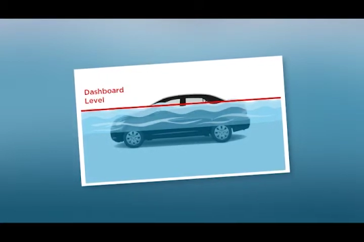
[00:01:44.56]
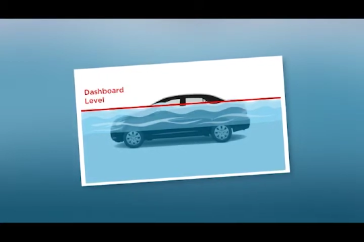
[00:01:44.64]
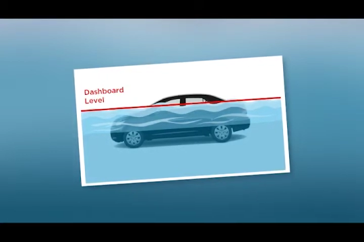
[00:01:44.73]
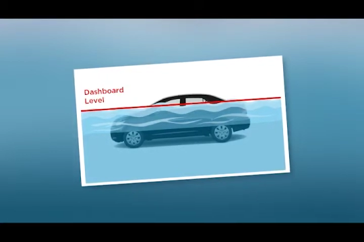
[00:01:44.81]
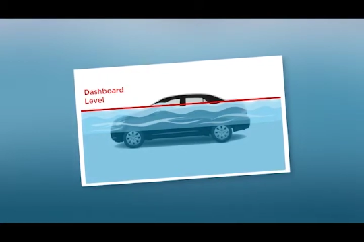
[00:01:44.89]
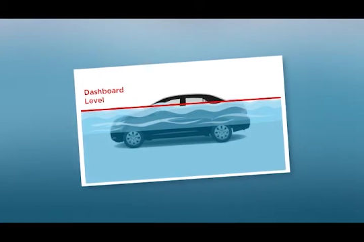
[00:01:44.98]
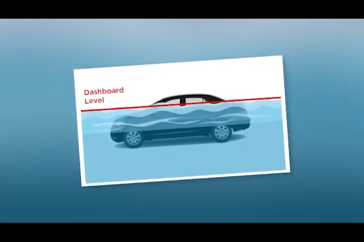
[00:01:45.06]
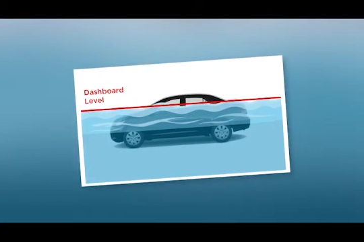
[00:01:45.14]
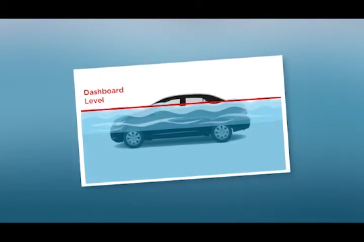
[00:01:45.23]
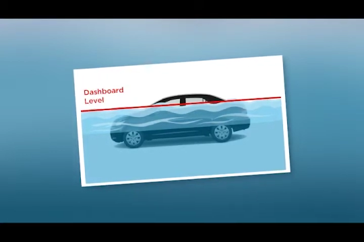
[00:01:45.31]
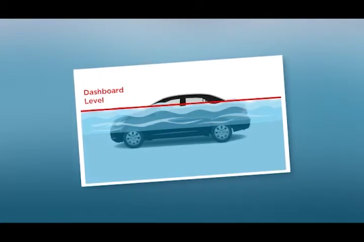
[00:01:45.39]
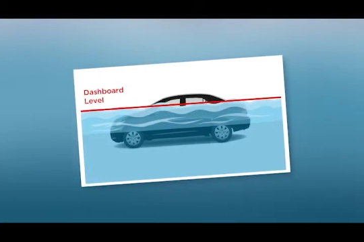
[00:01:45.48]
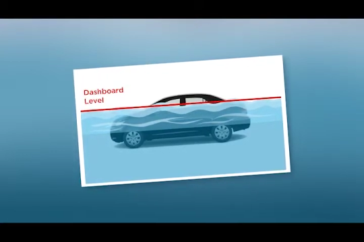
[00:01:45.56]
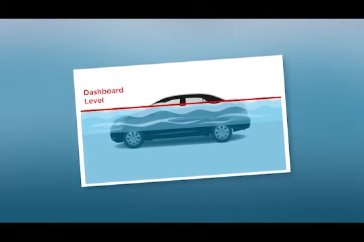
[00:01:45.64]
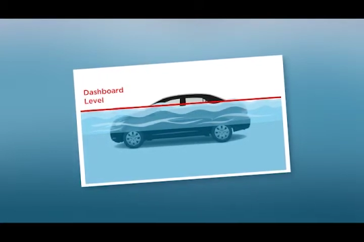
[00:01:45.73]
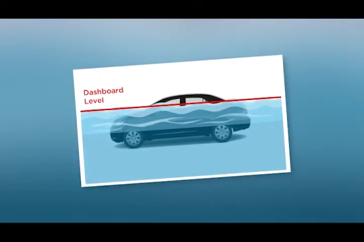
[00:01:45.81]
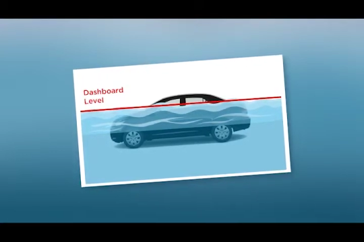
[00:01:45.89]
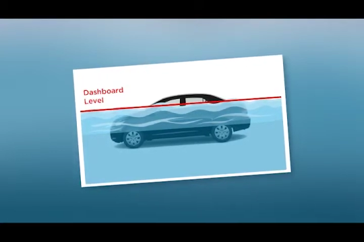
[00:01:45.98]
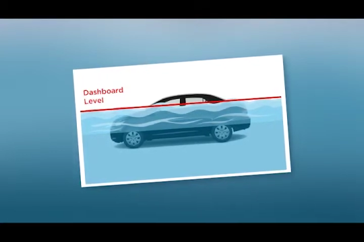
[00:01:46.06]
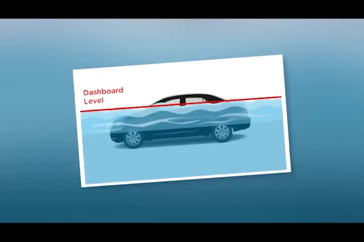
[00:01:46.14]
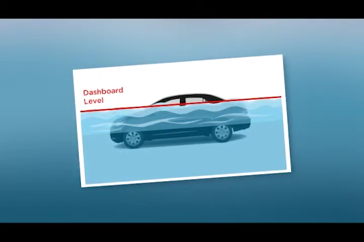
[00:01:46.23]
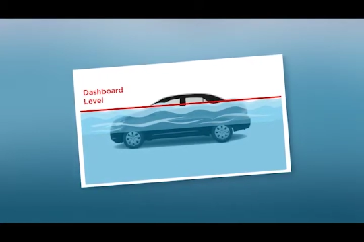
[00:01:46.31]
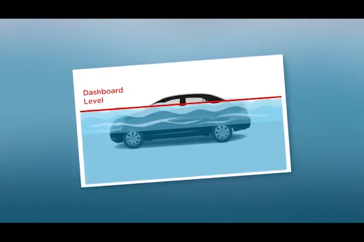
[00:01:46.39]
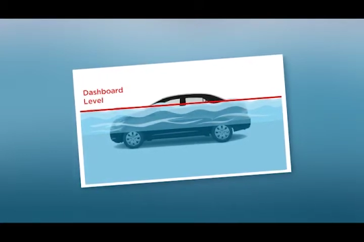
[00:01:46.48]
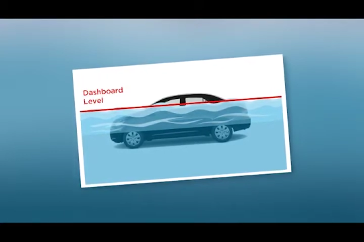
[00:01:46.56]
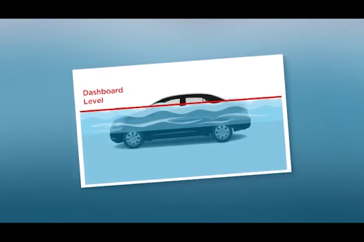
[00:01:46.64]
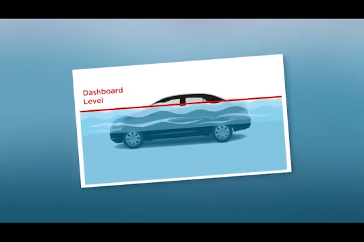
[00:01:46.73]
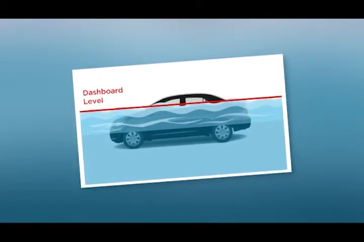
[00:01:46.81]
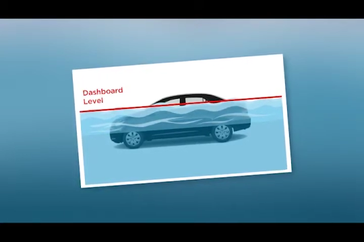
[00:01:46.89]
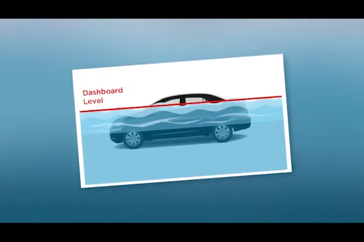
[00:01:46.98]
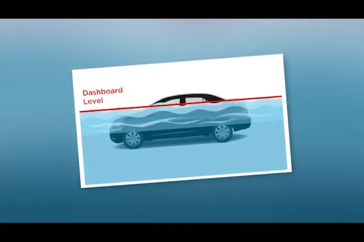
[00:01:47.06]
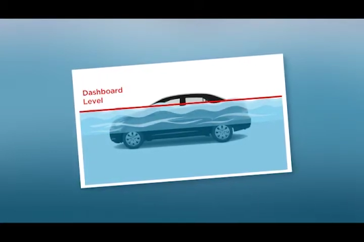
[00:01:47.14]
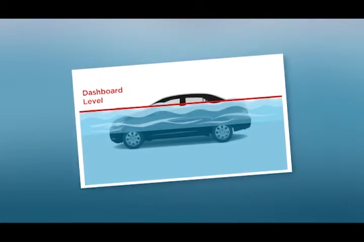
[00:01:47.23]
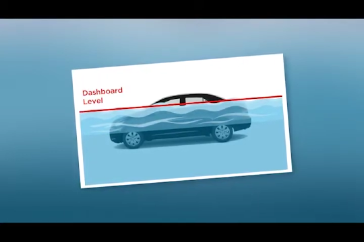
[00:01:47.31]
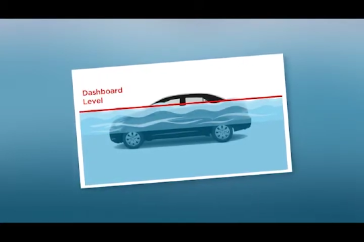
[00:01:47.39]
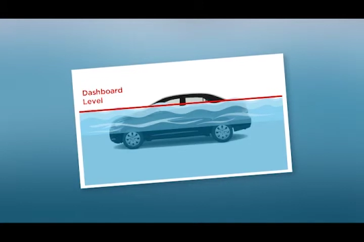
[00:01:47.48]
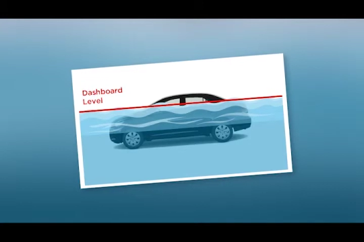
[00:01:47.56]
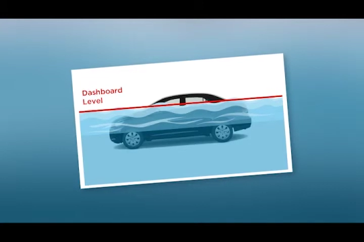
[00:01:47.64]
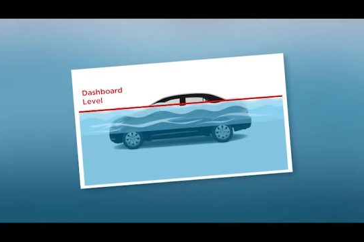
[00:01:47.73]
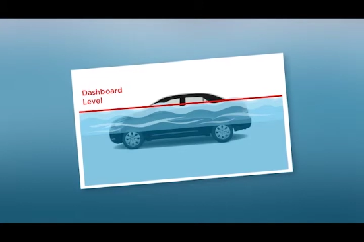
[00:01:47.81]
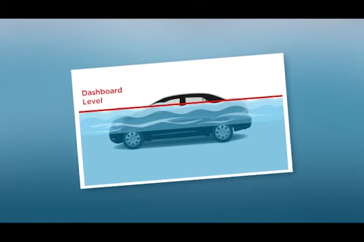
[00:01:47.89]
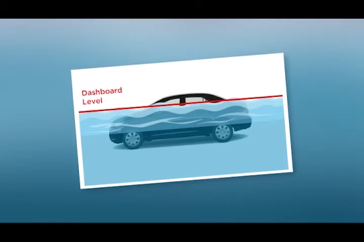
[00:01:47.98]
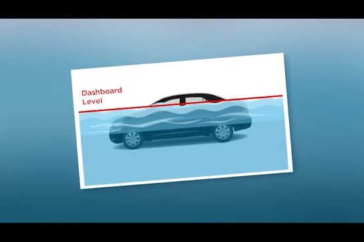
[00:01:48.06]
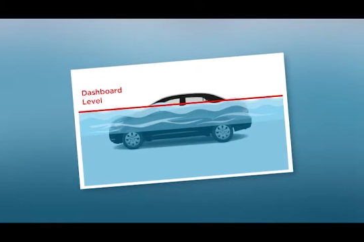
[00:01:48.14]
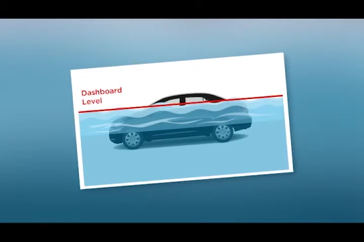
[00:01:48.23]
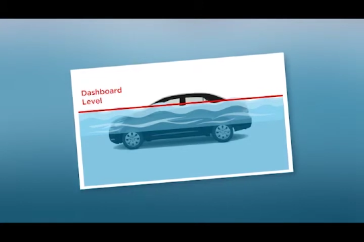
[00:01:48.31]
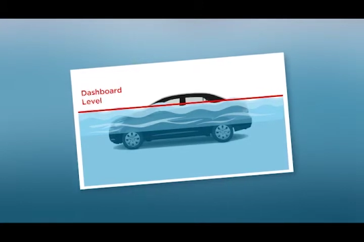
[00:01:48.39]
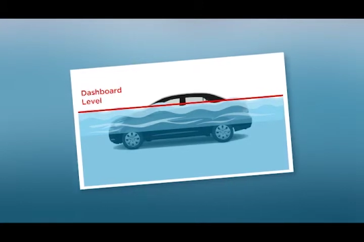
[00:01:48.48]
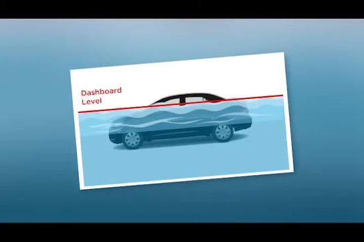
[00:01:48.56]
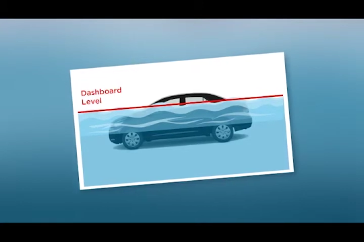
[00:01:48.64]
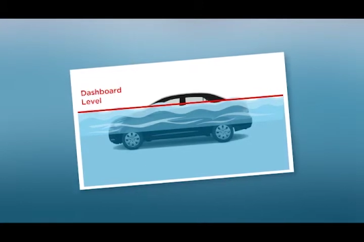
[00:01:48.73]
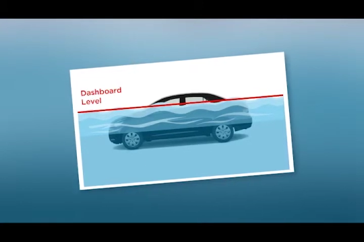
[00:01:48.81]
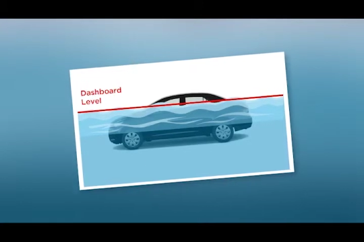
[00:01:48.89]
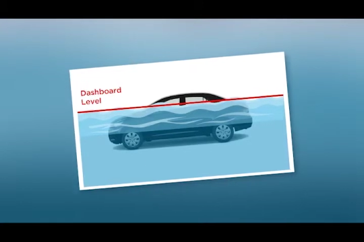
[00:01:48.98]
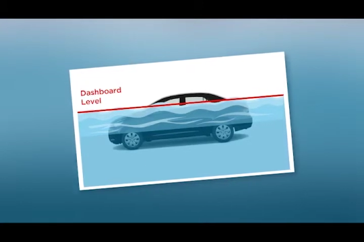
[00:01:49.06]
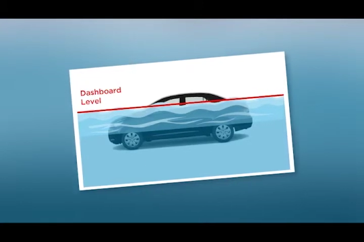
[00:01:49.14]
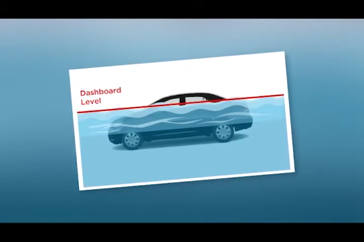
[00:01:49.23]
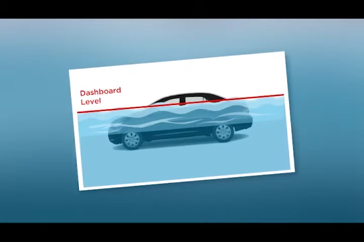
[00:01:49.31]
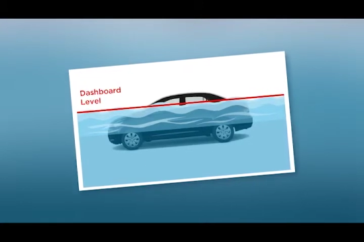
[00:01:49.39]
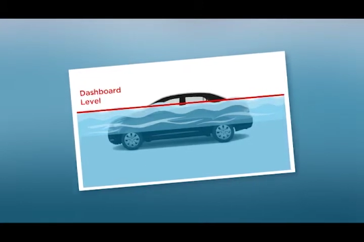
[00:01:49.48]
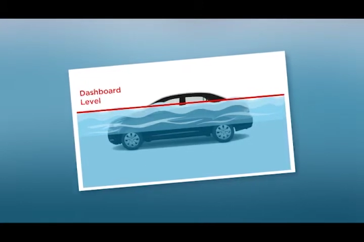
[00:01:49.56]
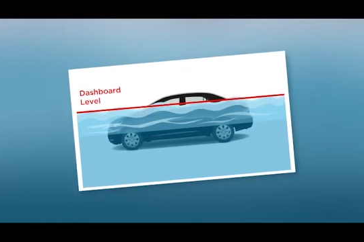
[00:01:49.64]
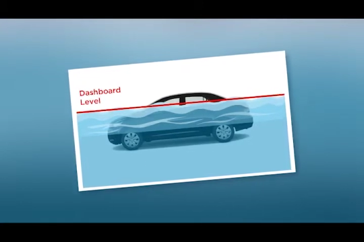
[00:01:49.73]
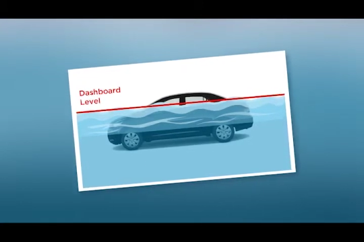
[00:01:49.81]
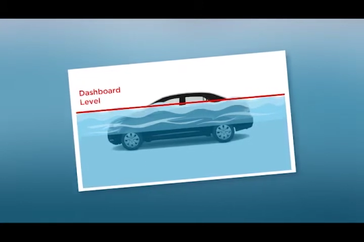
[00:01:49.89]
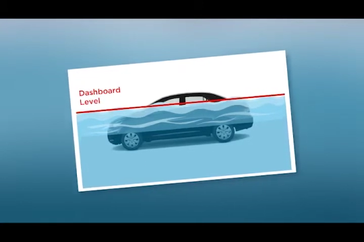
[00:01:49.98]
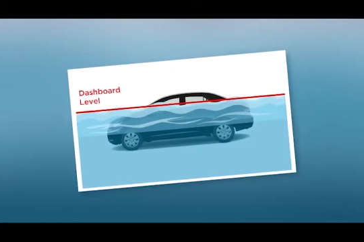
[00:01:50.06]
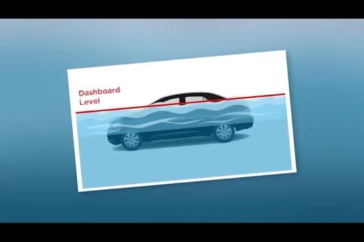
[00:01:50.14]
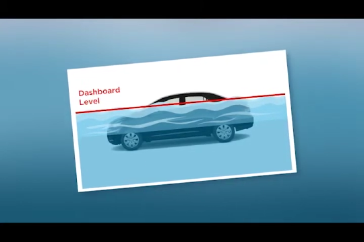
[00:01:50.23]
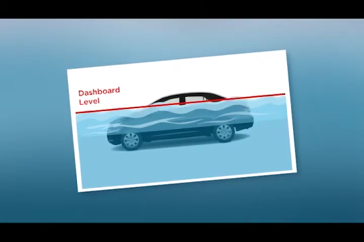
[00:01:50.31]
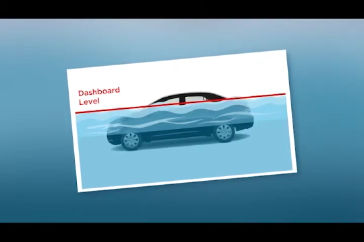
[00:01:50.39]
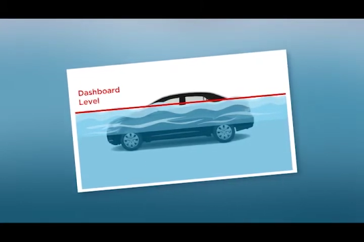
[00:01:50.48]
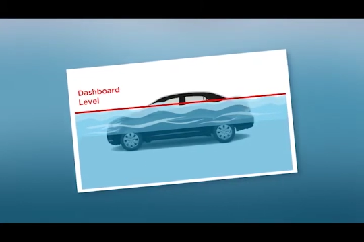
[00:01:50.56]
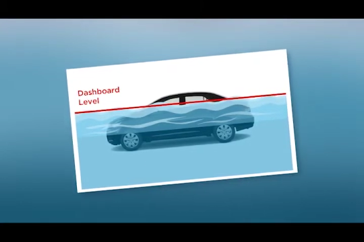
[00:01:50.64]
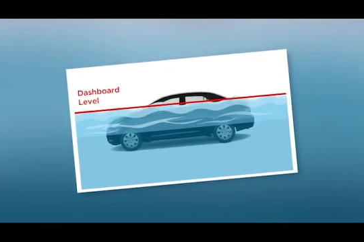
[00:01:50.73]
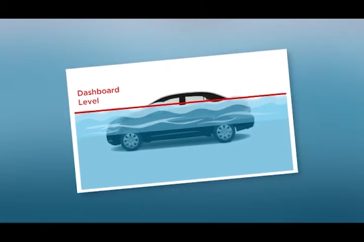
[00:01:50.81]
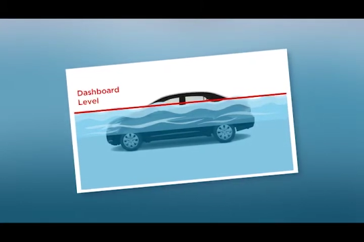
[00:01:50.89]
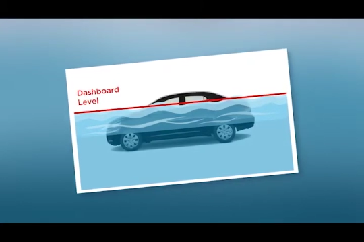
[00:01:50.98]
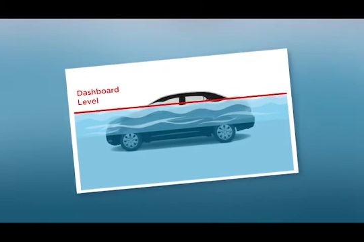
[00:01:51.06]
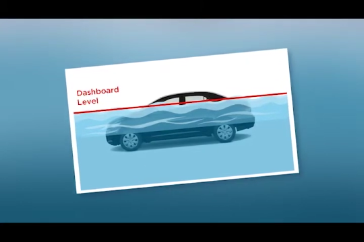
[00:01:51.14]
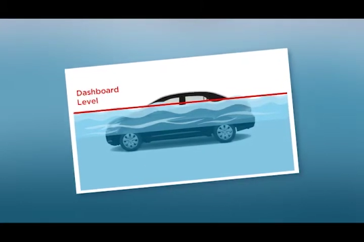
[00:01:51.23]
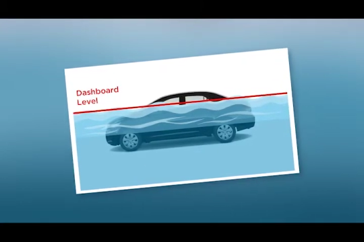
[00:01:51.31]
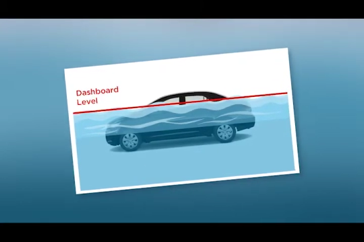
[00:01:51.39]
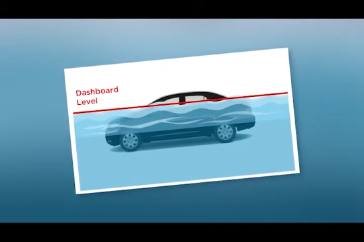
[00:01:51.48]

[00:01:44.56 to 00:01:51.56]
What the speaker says: Nobody's mouth can be seen.